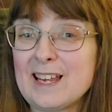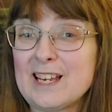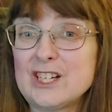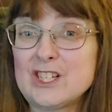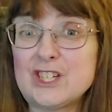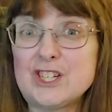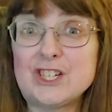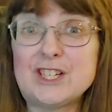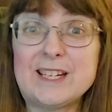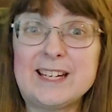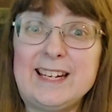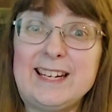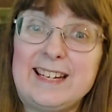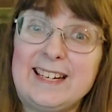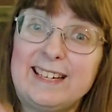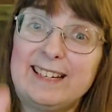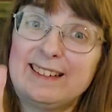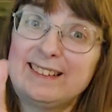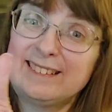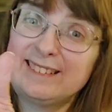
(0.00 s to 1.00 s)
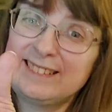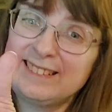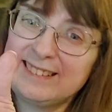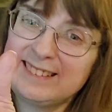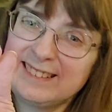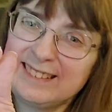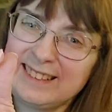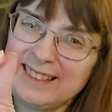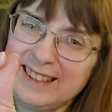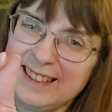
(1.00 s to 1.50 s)
she's eating
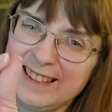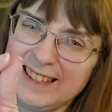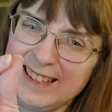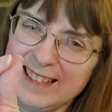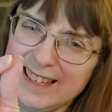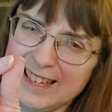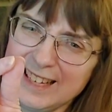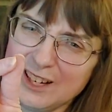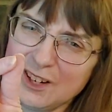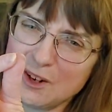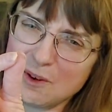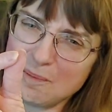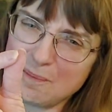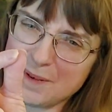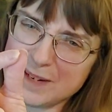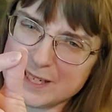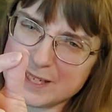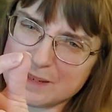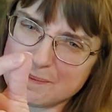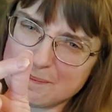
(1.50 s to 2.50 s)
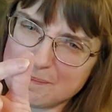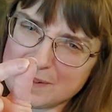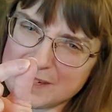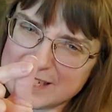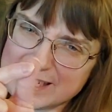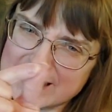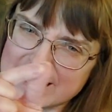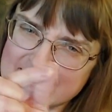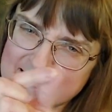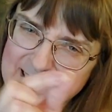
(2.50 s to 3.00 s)
little bits and
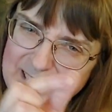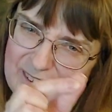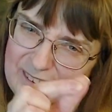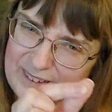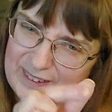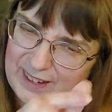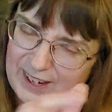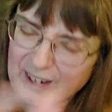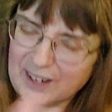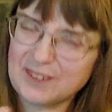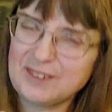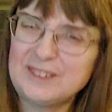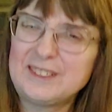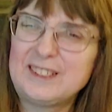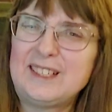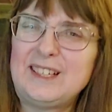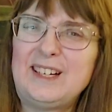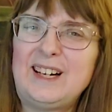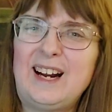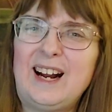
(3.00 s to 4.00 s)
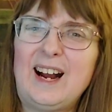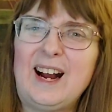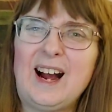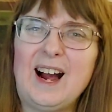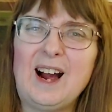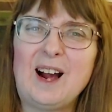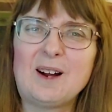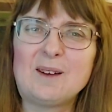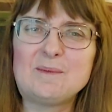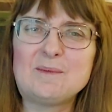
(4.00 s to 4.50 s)
pieces here and there.
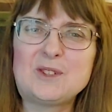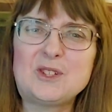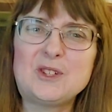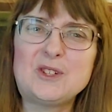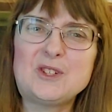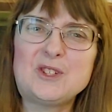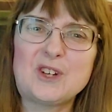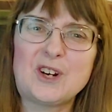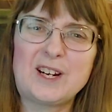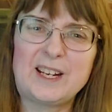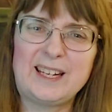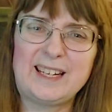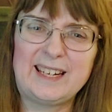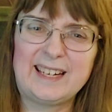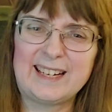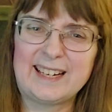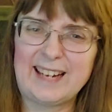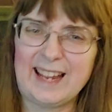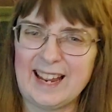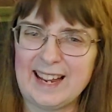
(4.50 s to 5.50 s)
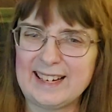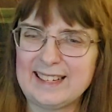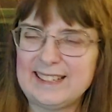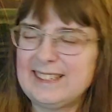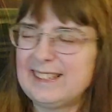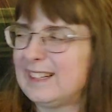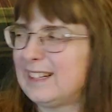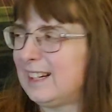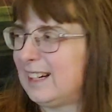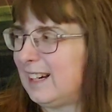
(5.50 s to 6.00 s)
Um, she'll start eating
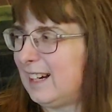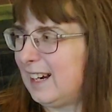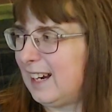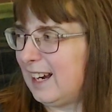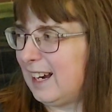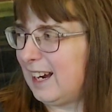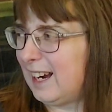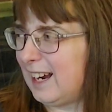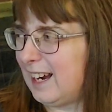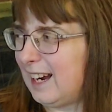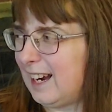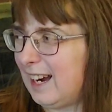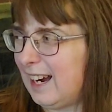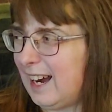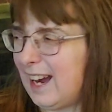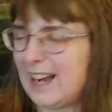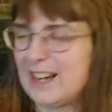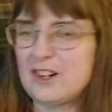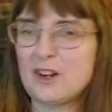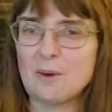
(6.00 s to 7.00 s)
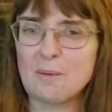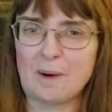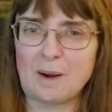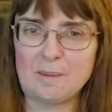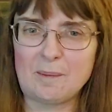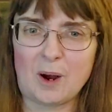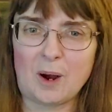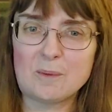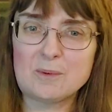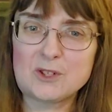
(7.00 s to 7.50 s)
again. I know my
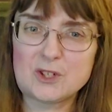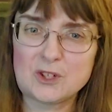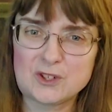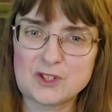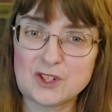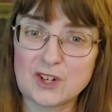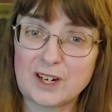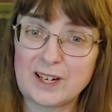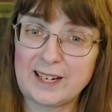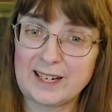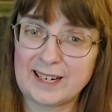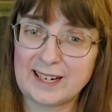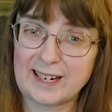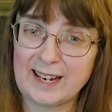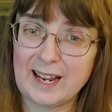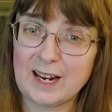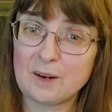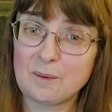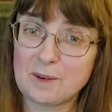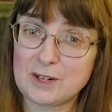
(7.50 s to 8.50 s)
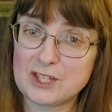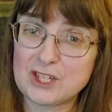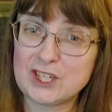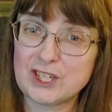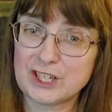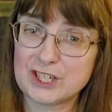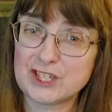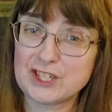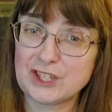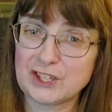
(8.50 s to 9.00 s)
mom, she'll start eating again, and when she
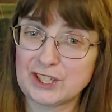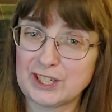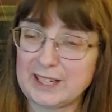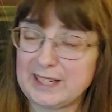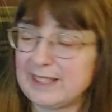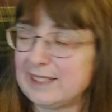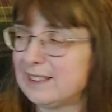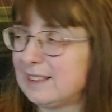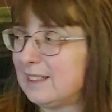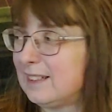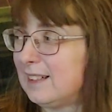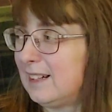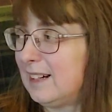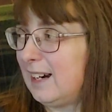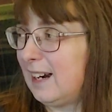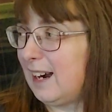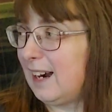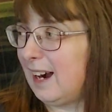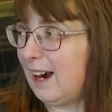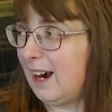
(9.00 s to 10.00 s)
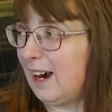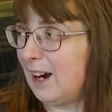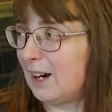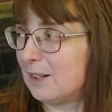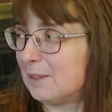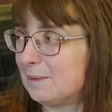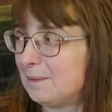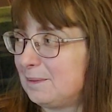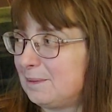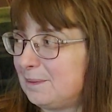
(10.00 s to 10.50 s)
does, she'll eat.
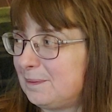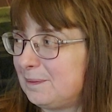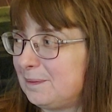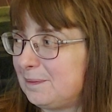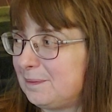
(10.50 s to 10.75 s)
Um,